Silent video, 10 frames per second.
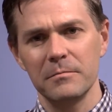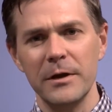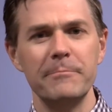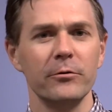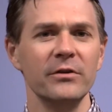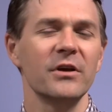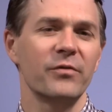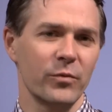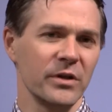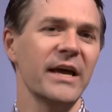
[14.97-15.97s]
People in
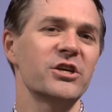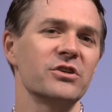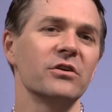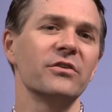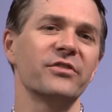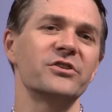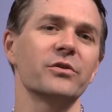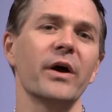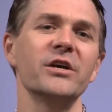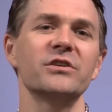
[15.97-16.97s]
different relational
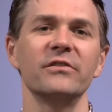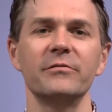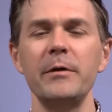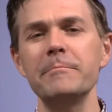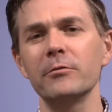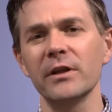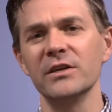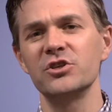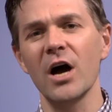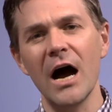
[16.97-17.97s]
situations, people
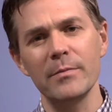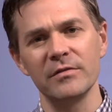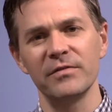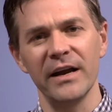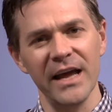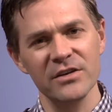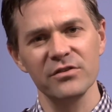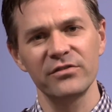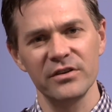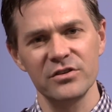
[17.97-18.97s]
in job and
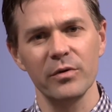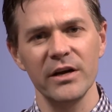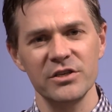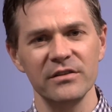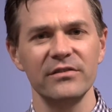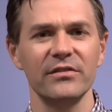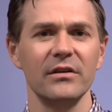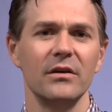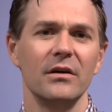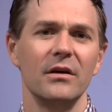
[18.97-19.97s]
financial situations.
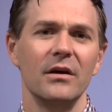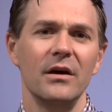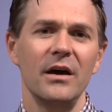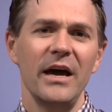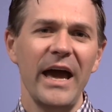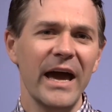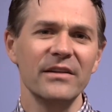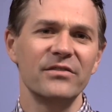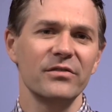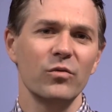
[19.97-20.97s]

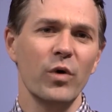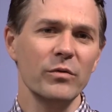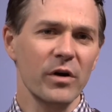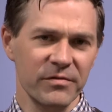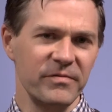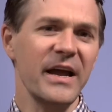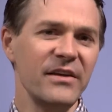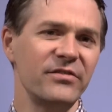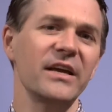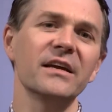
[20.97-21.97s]
And when we're
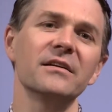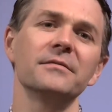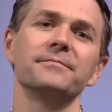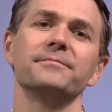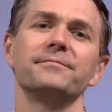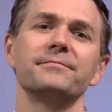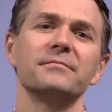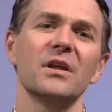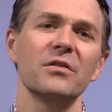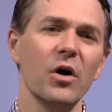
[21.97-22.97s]
facing
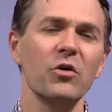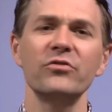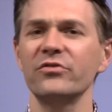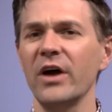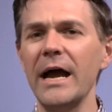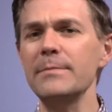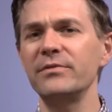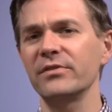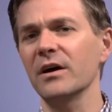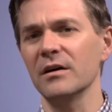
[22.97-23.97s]
those
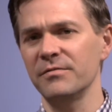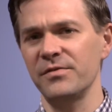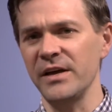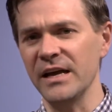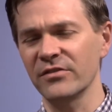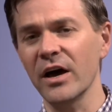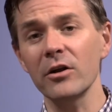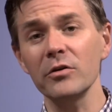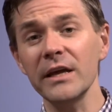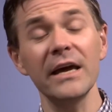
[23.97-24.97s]
types of things, not
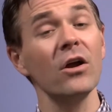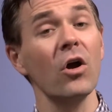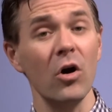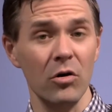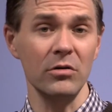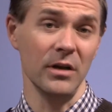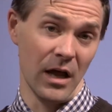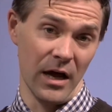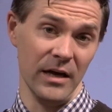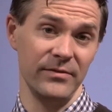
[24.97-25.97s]
only in our own
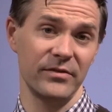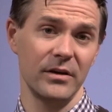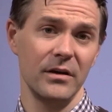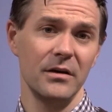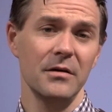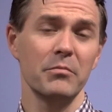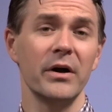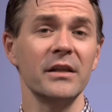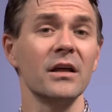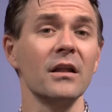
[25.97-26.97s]
lives,
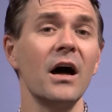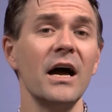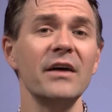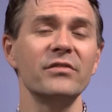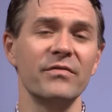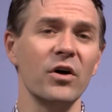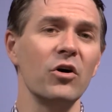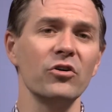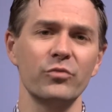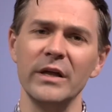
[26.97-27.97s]
but in the lives of
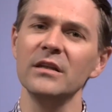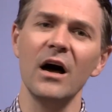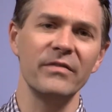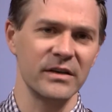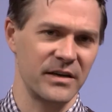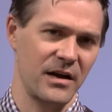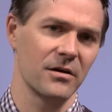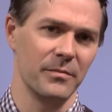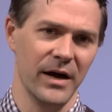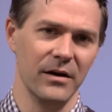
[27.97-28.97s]
those we love and
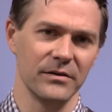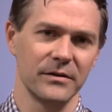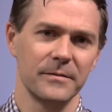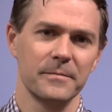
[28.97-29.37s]
care about,